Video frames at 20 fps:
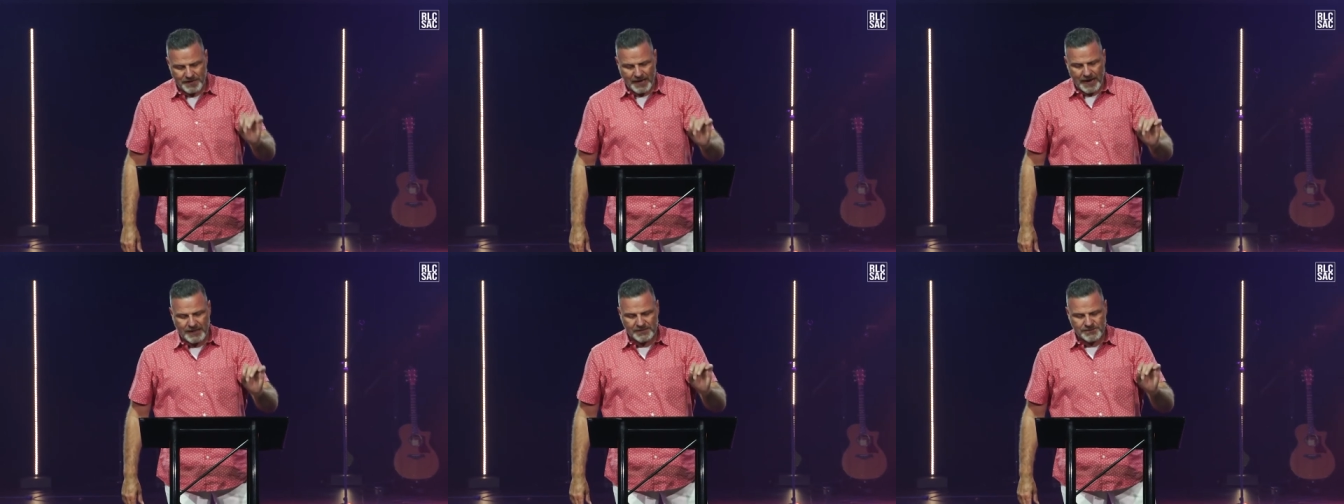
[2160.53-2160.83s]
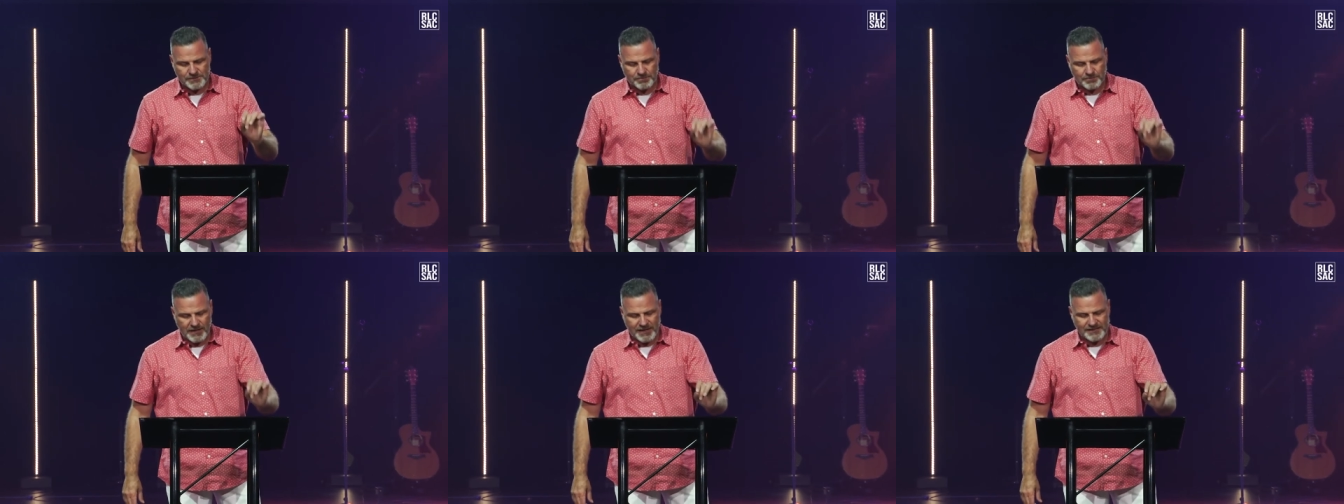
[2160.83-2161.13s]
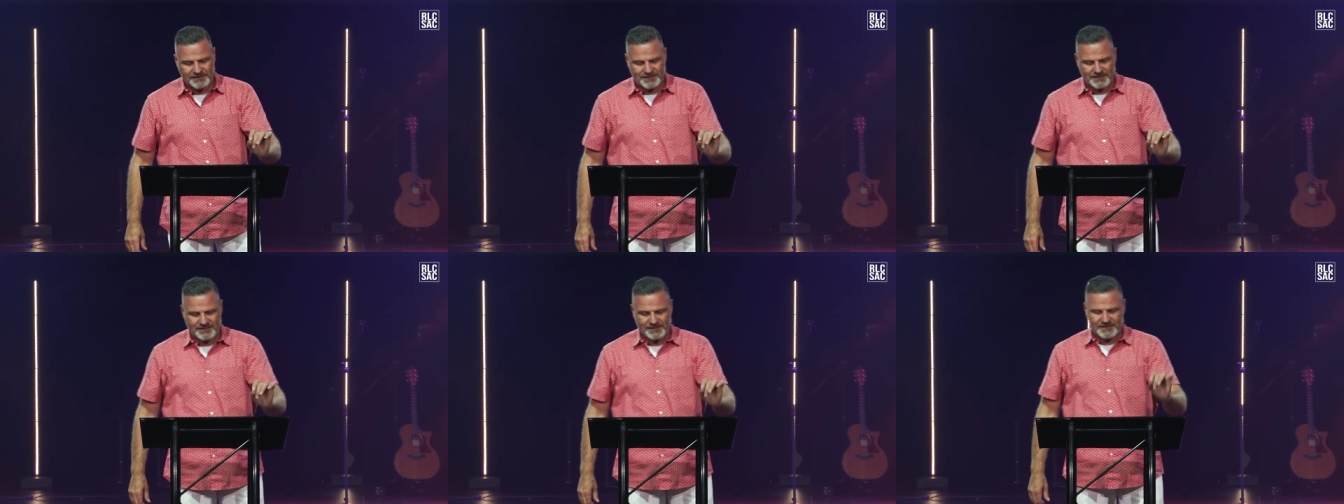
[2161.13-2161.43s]
from God's
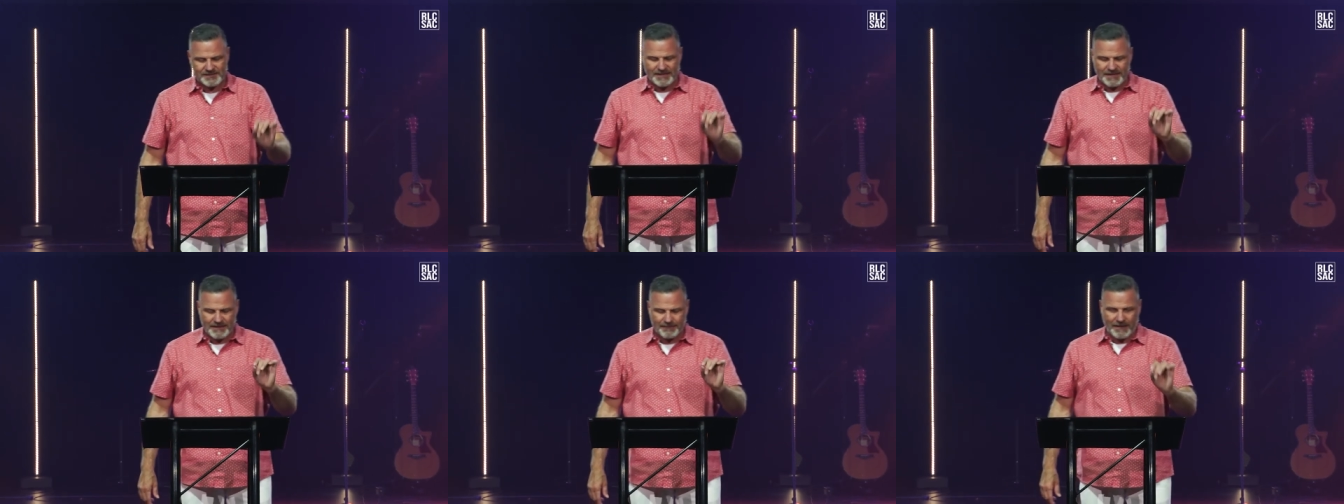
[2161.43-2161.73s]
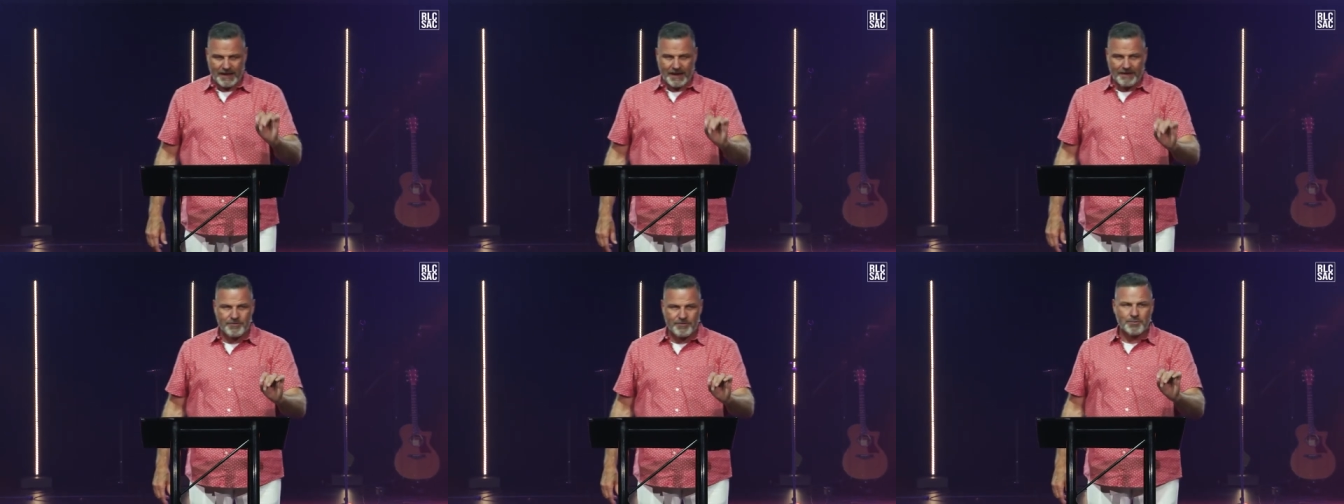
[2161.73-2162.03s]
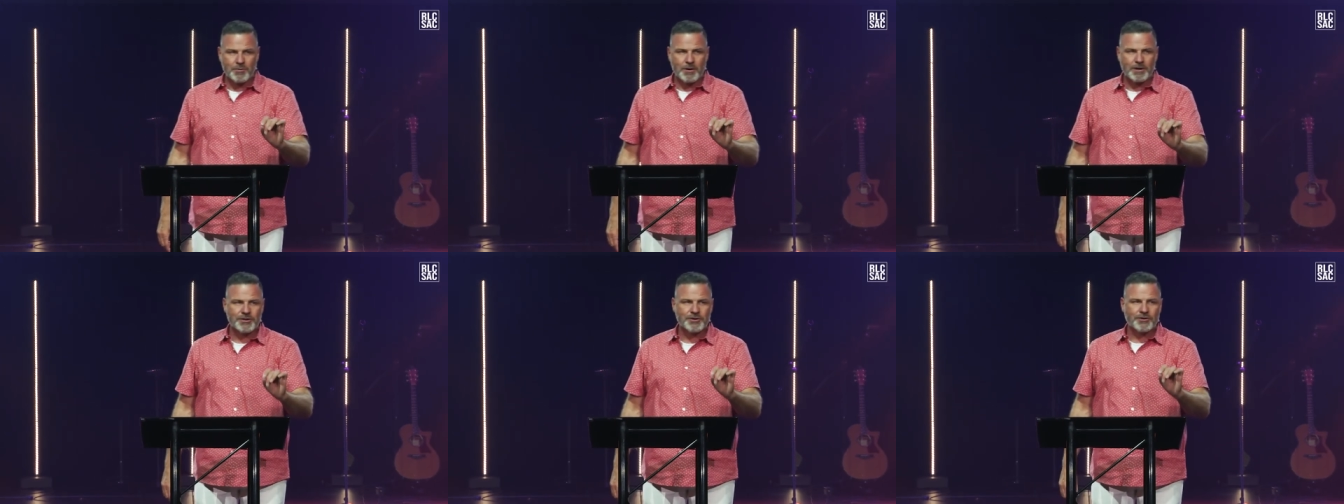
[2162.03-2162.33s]
blessings if
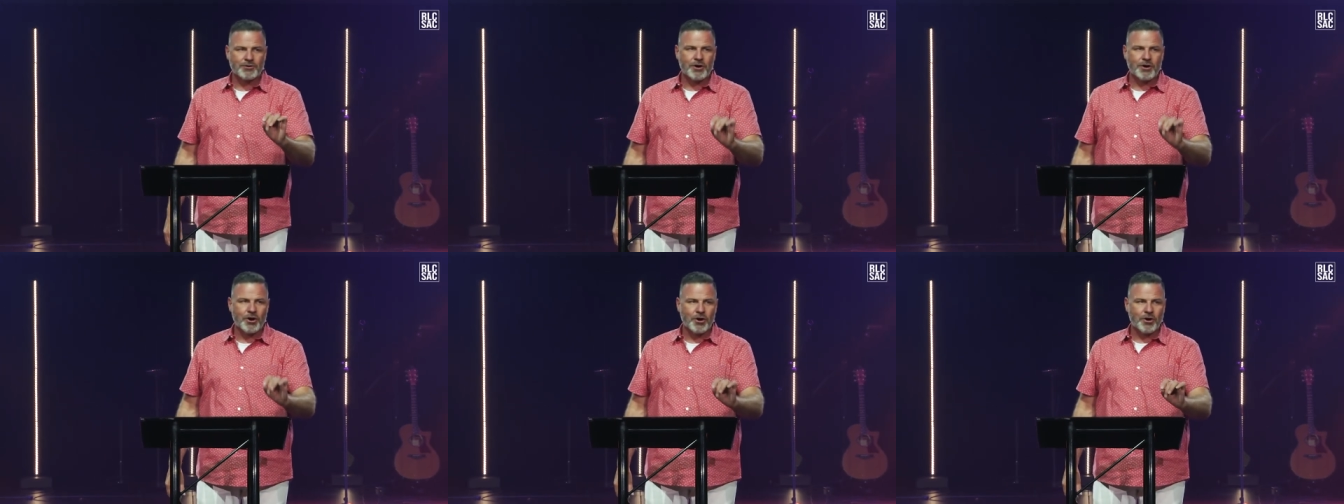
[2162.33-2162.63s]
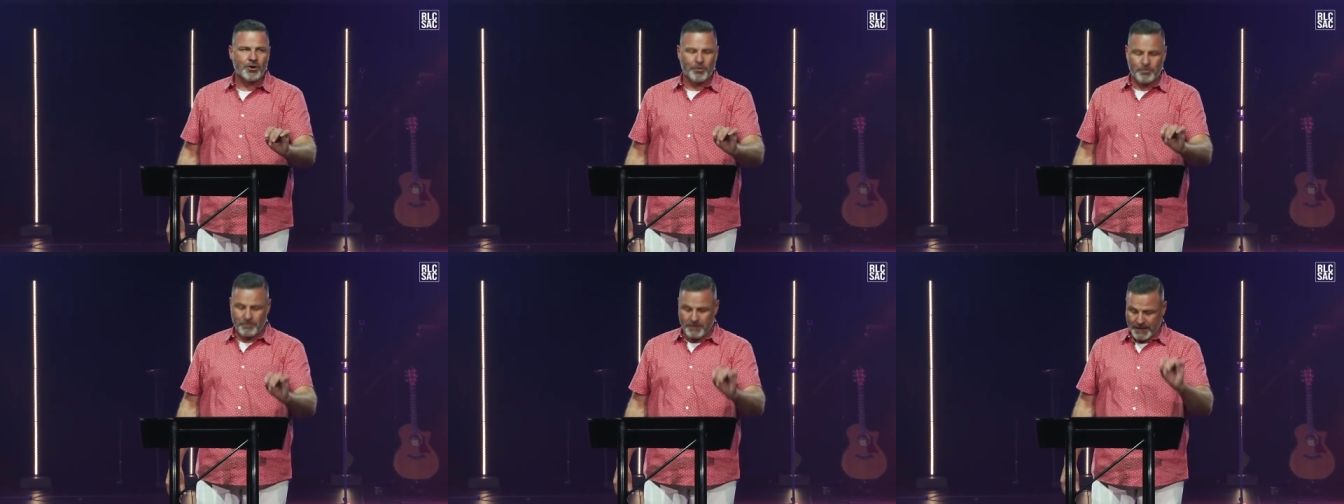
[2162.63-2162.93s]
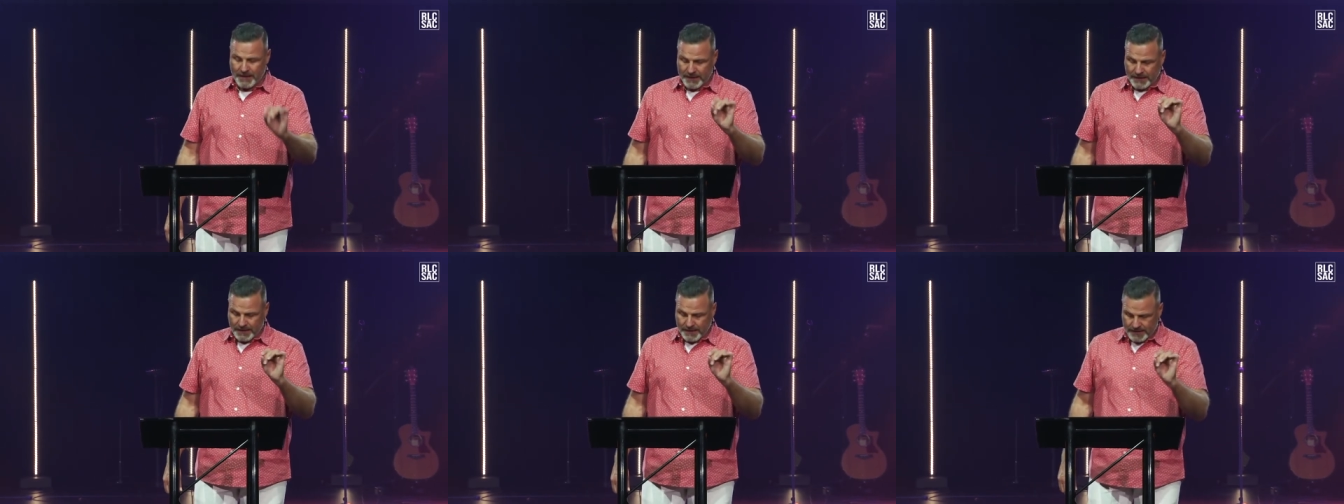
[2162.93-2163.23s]
everyone in your
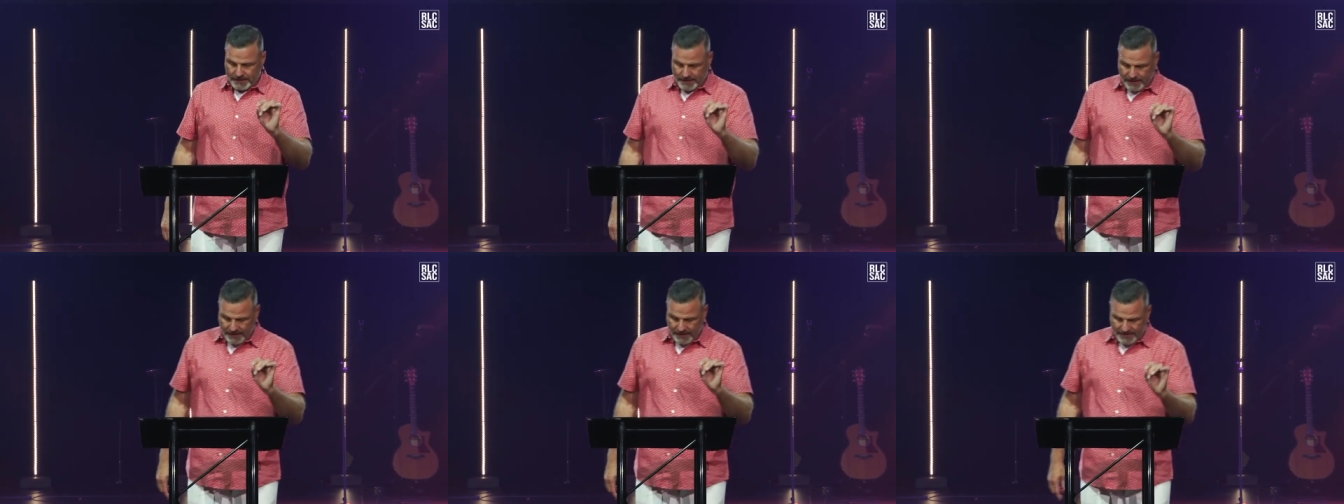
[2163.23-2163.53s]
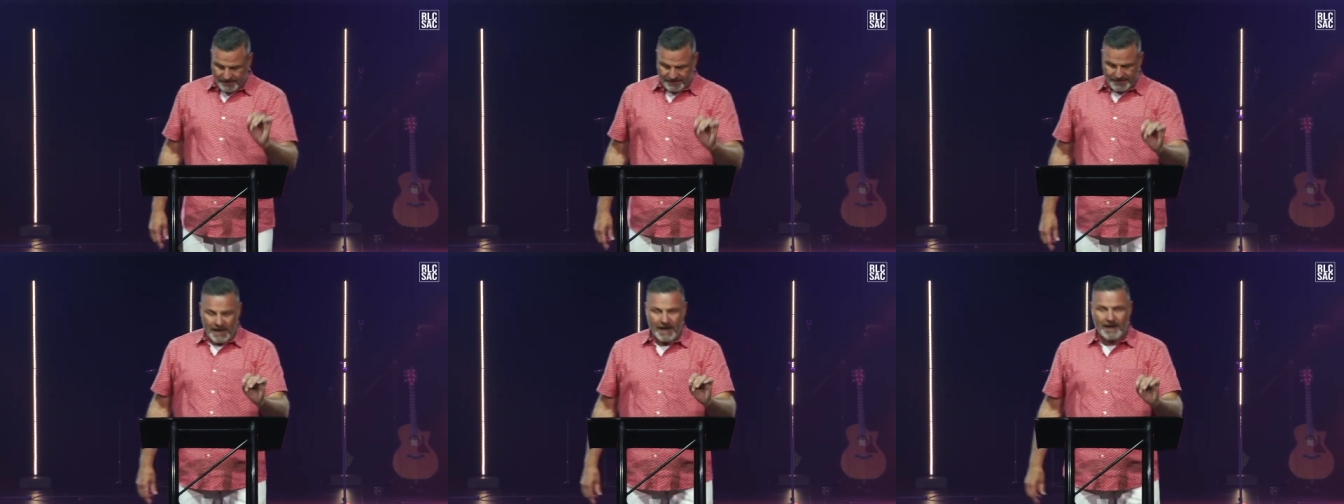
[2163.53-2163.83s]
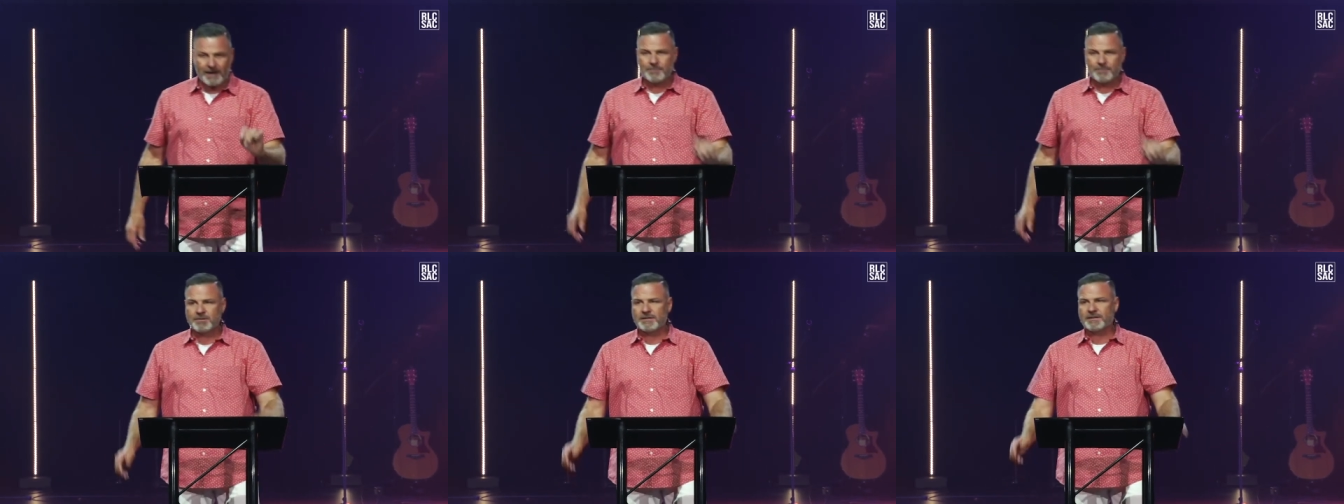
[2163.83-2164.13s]
home is
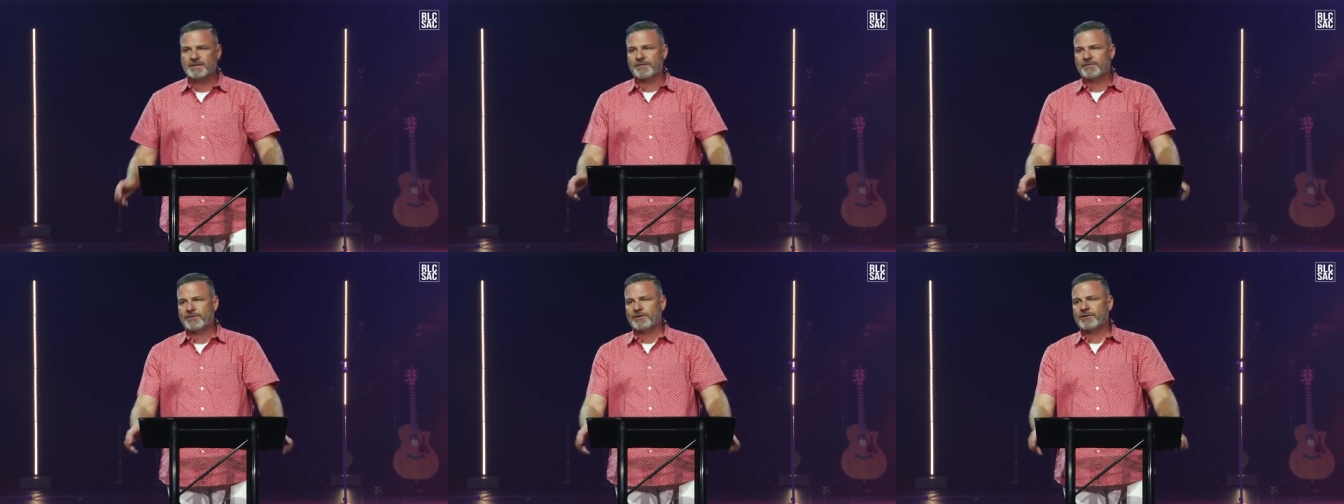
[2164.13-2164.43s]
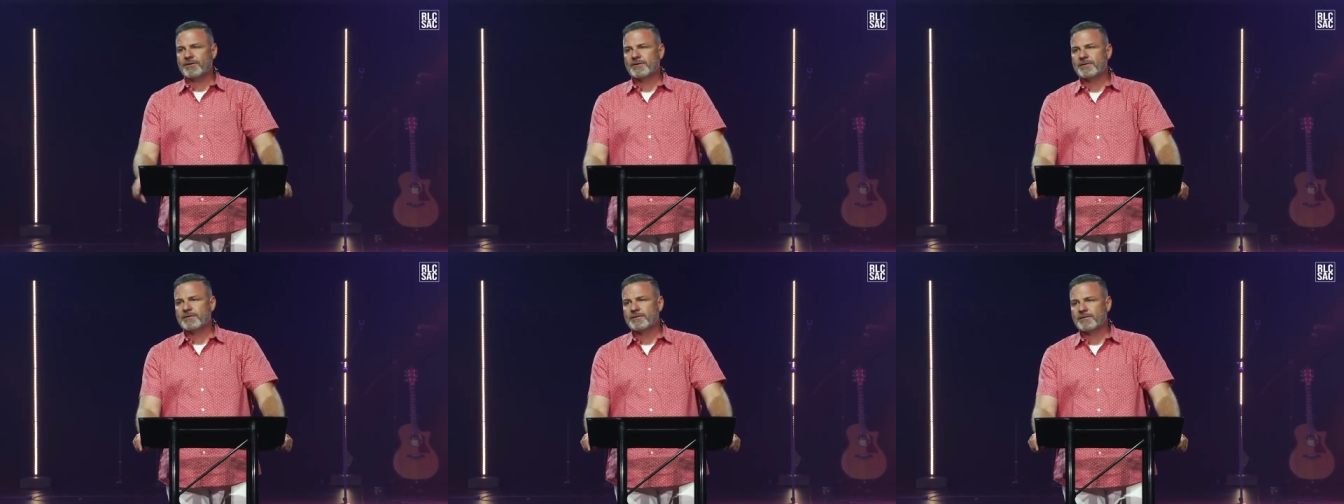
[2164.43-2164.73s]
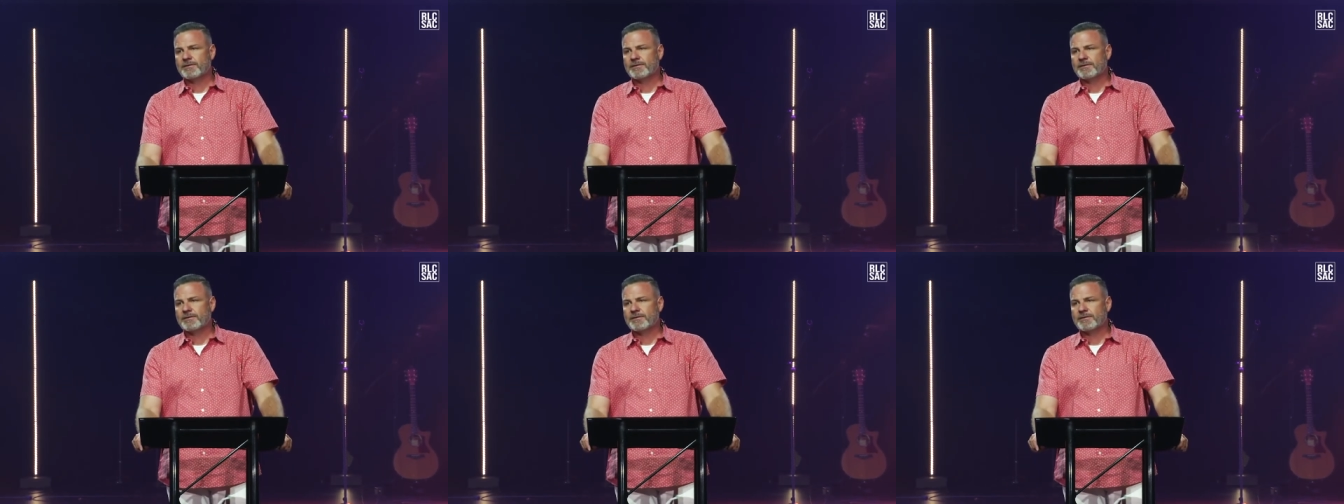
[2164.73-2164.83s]
not a believer.